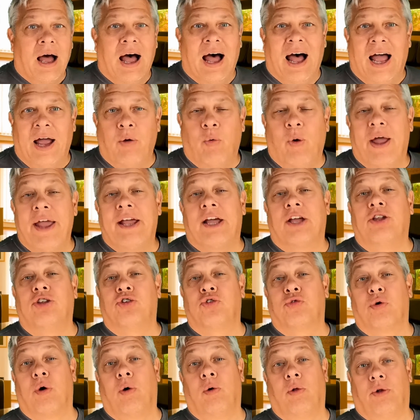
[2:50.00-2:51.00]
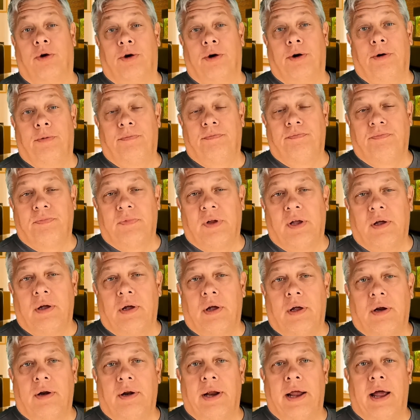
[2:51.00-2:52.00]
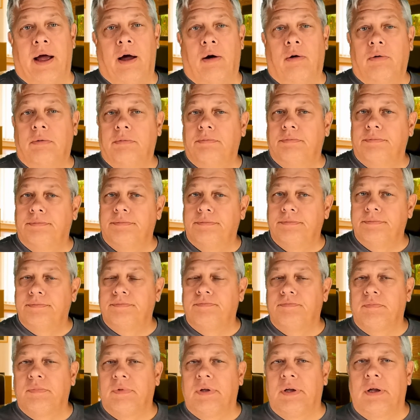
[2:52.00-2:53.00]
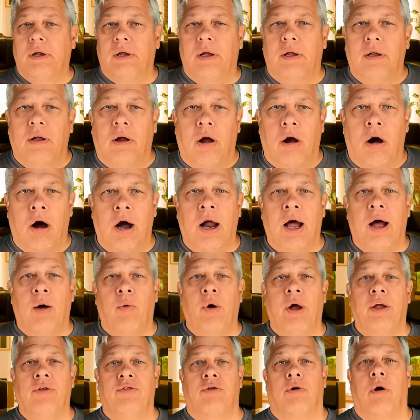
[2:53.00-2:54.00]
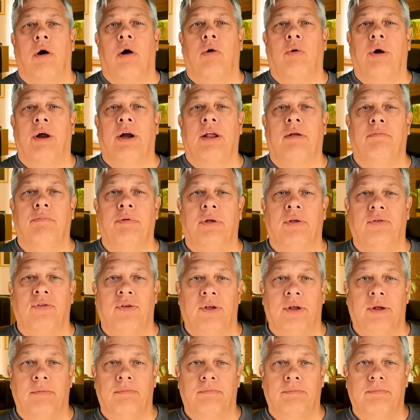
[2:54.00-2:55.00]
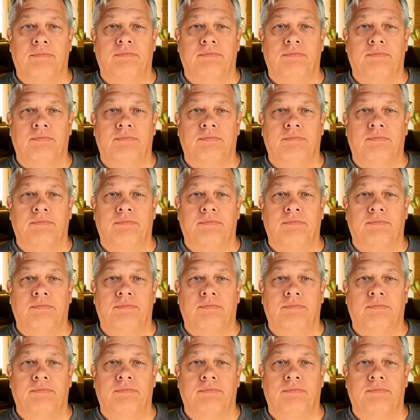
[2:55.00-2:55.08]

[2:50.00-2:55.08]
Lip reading: Highway Controller. Now, our highways are already busy.